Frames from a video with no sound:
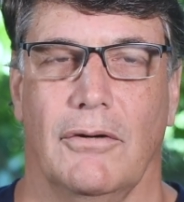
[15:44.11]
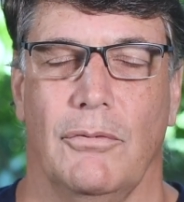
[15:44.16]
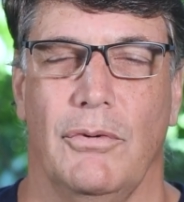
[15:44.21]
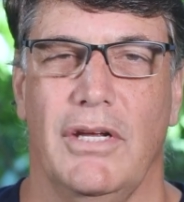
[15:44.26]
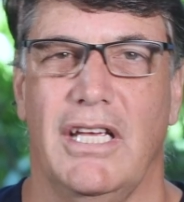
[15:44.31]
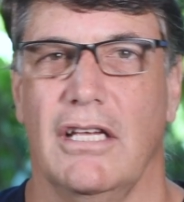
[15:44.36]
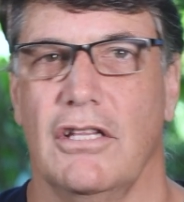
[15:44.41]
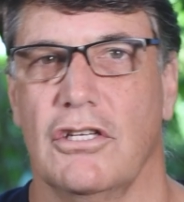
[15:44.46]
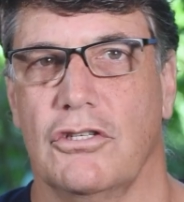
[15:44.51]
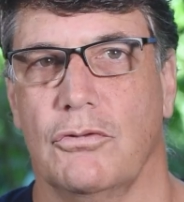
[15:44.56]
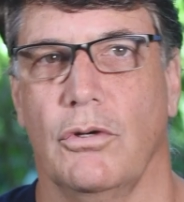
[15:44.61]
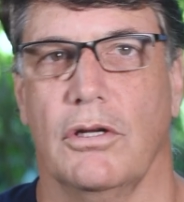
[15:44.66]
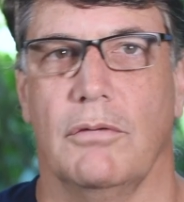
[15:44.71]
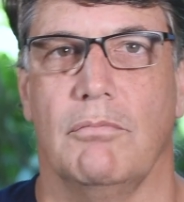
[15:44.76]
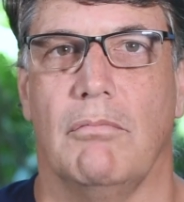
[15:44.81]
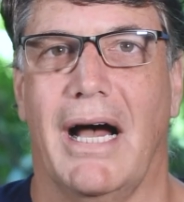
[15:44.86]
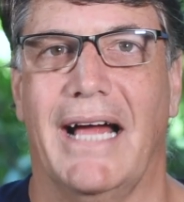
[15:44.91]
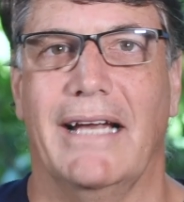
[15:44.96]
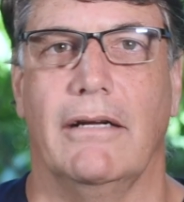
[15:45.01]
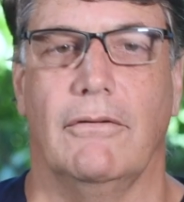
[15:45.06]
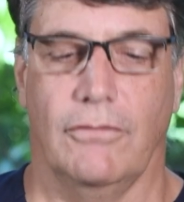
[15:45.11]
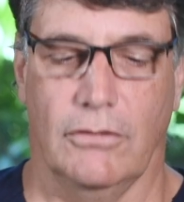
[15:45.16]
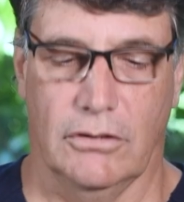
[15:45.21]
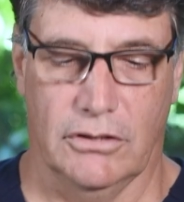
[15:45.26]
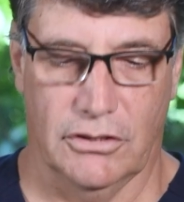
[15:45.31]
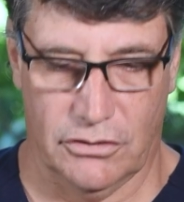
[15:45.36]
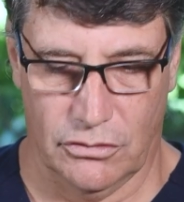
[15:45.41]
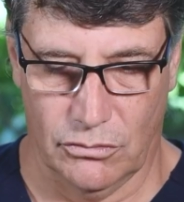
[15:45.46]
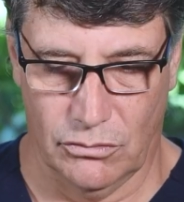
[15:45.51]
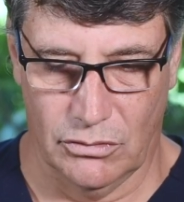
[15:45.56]
We hear this word
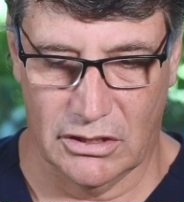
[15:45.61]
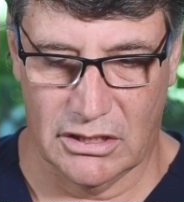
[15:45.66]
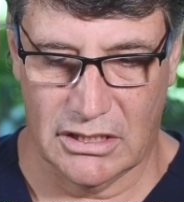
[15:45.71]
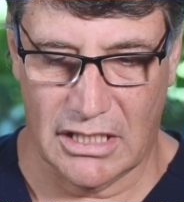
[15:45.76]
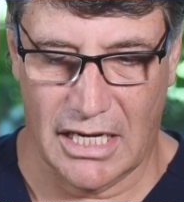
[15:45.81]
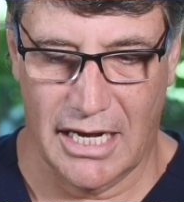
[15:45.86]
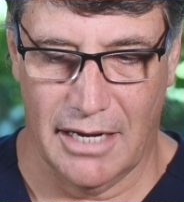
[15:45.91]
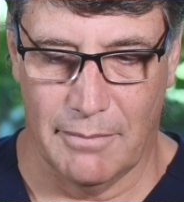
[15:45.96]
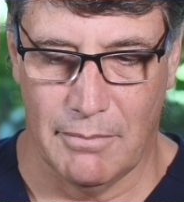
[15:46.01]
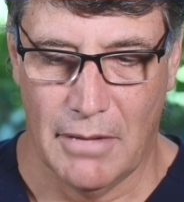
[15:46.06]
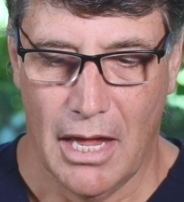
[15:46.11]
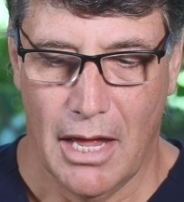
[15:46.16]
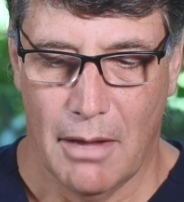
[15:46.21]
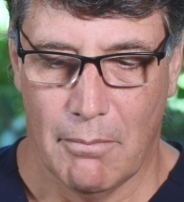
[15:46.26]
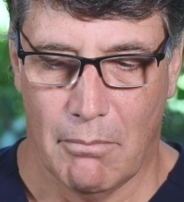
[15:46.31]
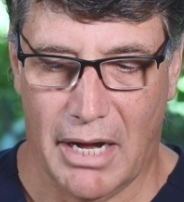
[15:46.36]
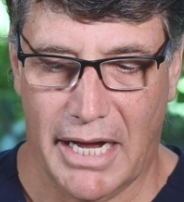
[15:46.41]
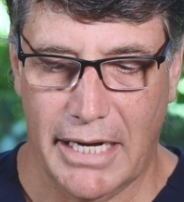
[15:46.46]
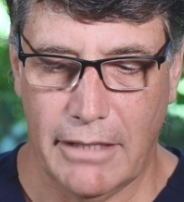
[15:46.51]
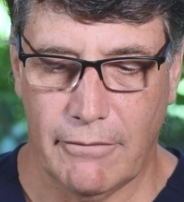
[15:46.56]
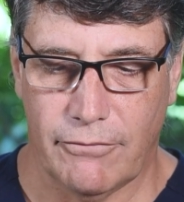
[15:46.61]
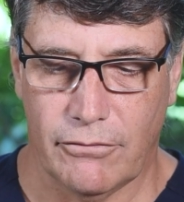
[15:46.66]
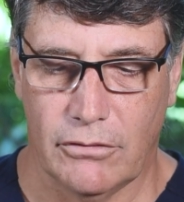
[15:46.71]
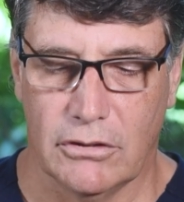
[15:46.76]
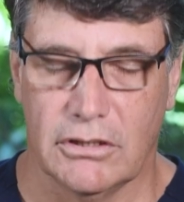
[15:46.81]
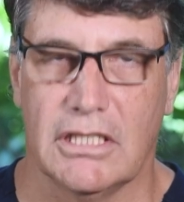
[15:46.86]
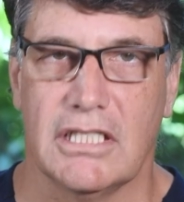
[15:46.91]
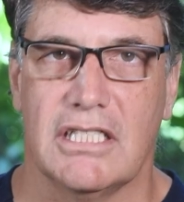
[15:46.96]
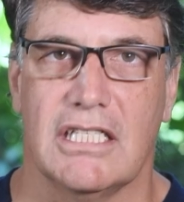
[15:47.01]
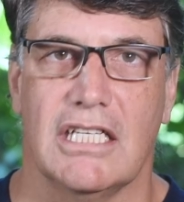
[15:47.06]
mindfulness all the time.
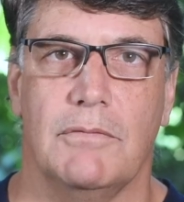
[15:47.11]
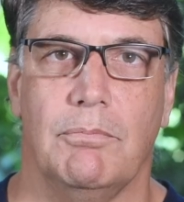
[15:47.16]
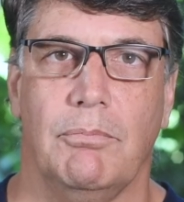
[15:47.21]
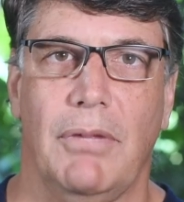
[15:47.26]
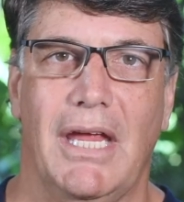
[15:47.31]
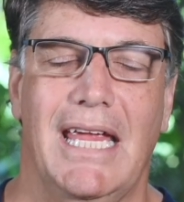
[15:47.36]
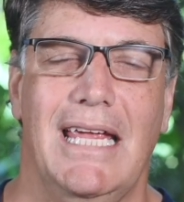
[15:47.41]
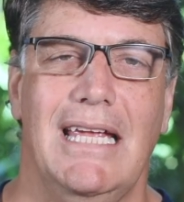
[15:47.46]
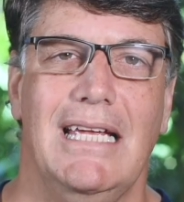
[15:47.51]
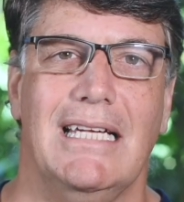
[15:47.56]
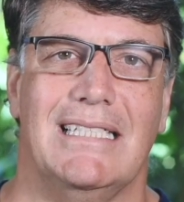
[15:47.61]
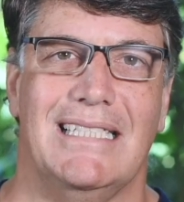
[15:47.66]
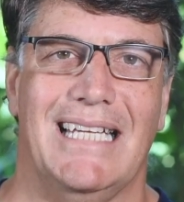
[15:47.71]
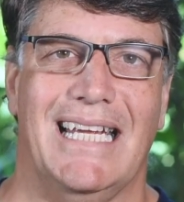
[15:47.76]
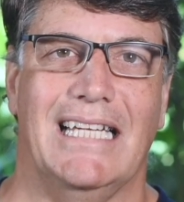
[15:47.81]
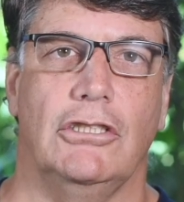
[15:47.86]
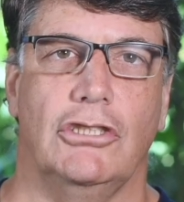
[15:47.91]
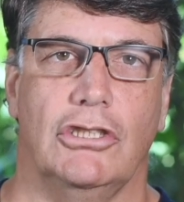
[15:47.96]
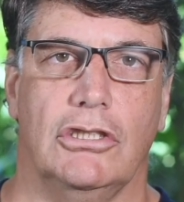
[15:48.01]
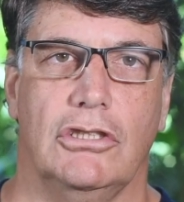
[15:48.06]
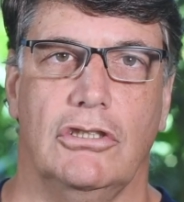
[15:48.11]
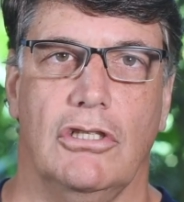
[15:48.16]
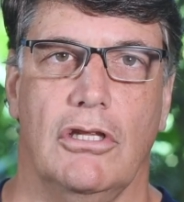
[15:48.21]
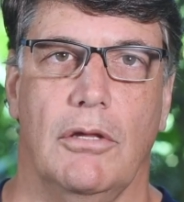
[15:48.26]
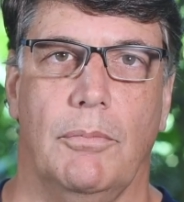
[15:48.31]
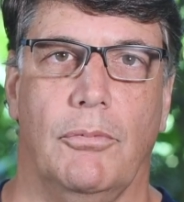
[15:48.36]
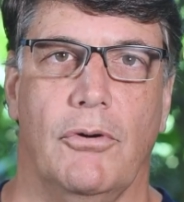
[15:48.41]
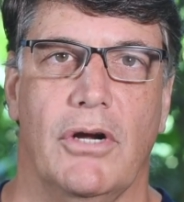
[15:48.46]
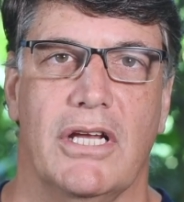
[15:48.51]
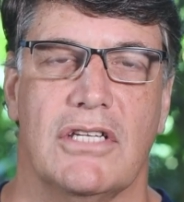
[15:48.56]
Mindfulness is paying attention to
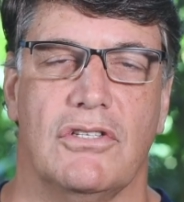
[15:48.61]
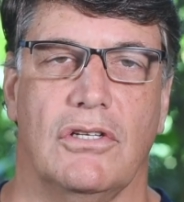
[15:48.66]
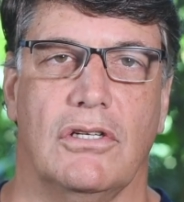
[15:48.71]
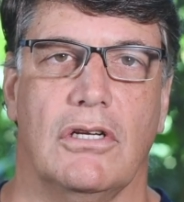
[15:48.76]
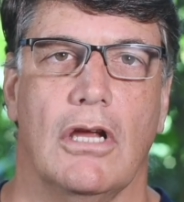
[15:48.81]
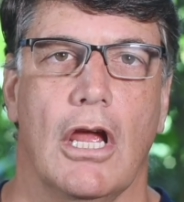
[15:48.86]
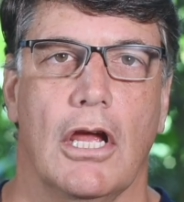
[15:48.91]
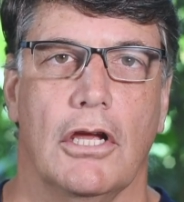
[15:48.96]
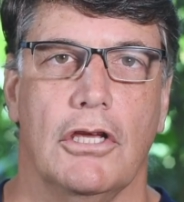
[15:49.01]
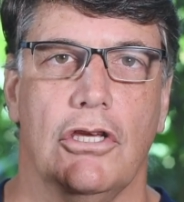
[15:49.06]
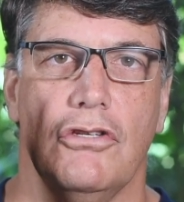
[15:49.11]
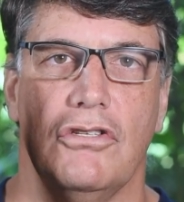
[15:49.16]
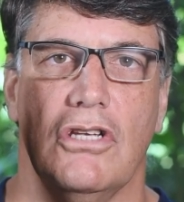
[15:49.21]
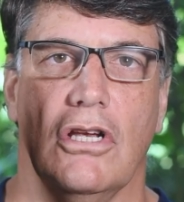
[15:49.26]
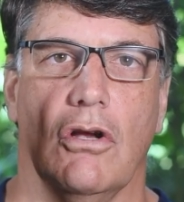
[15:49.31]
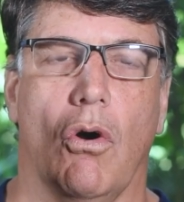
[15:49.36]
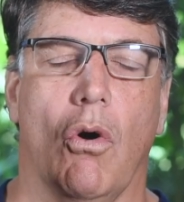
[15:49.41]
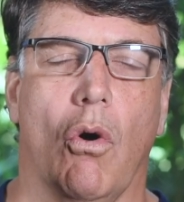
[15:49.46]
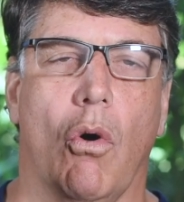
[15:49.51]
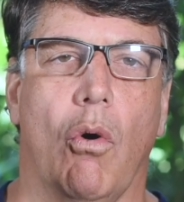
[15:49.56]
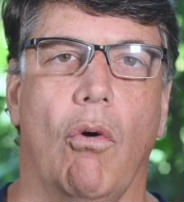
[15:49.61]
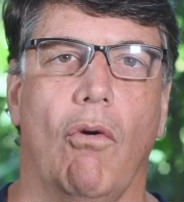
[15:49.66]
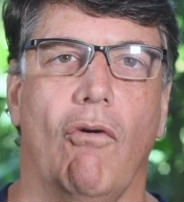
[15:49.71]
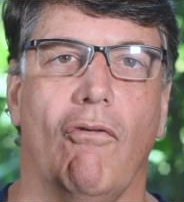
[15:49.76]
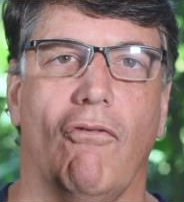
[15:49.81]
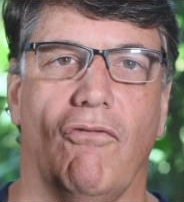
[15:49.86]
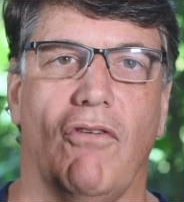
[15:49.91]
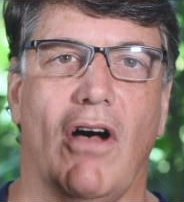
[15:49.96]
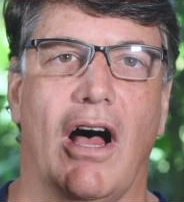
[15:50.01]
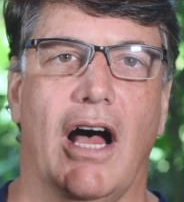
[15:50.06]
the present using
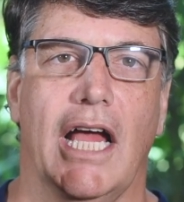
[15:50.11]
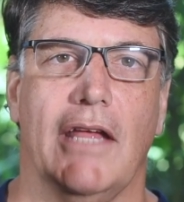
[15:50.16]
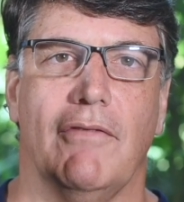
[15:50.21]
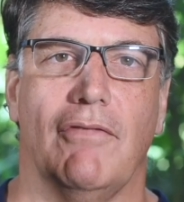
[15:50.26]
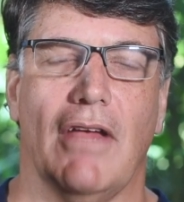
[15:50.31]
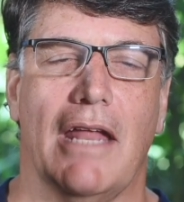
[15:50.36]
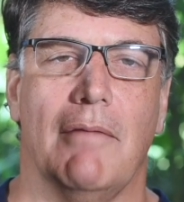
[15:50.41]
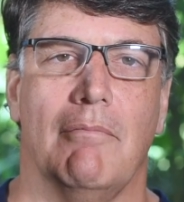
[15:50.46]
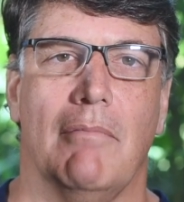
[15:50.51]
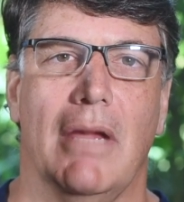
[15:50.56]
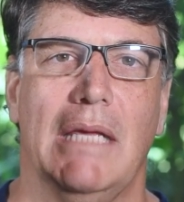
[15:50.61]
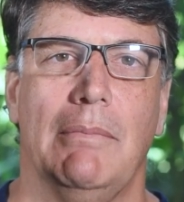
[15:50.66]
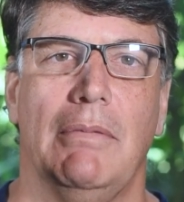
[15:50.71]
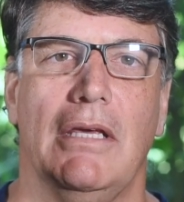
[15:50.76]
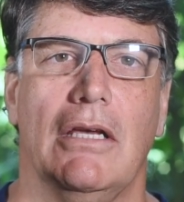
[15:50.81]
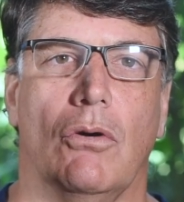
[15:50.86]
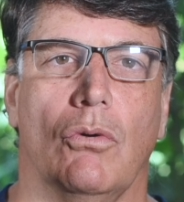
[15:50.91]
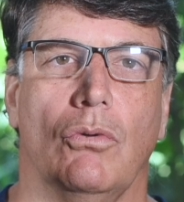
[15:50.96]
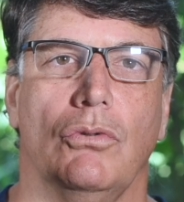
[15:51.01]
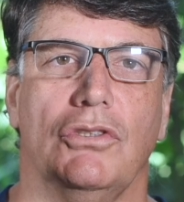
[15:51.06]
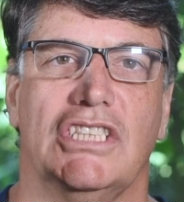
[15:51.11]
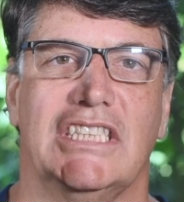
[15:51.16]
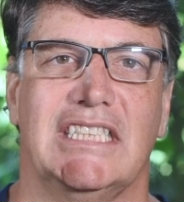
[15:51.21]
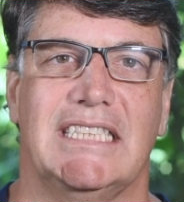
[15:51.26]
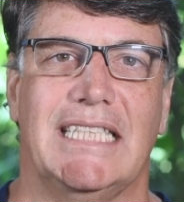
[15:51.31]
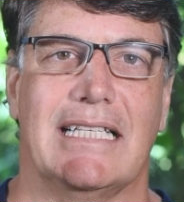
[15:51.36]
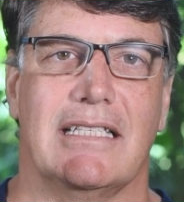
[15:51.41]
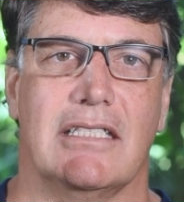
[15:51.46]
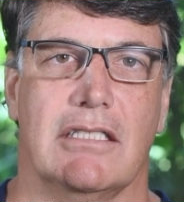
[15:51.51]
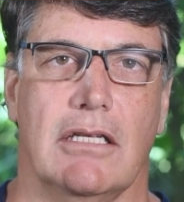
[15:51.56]
all five and maybe all
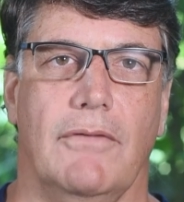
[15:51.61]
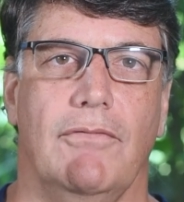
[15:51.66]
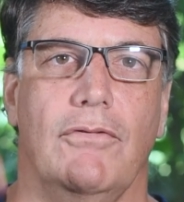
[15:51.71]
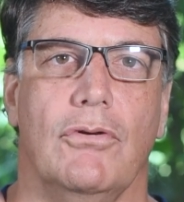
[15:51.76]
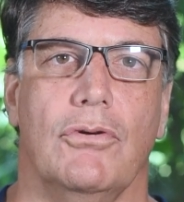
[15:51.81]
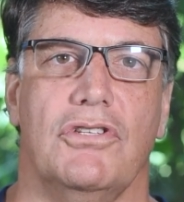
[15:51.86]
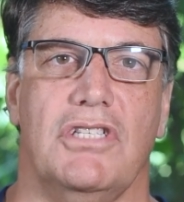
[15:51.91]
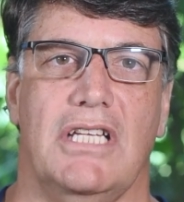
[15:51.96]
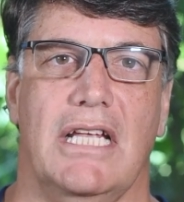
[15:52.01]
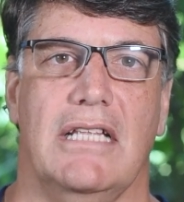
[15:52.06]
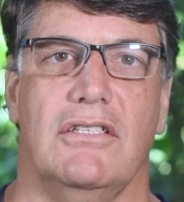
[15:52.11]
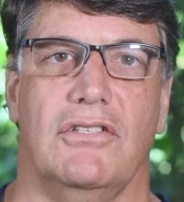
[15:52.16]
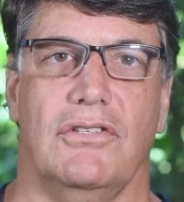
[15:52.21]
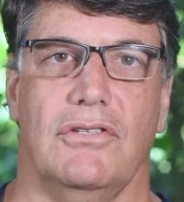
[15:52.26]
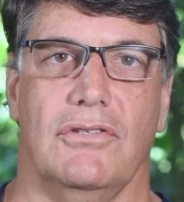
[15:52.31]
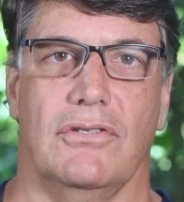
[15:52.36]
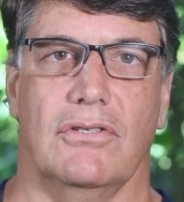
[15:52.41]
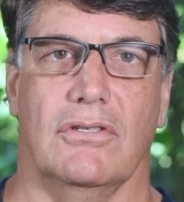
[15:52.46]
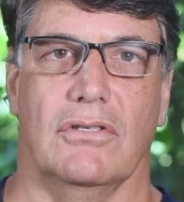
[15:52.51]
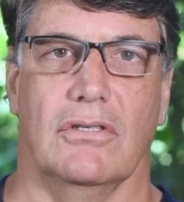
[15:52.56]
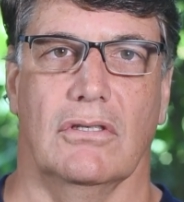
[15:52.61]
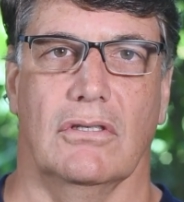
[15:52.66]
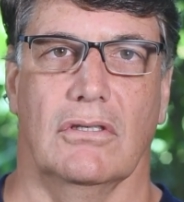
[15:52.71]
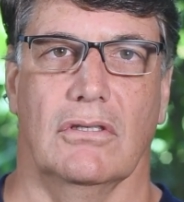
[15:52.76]
six of your senses.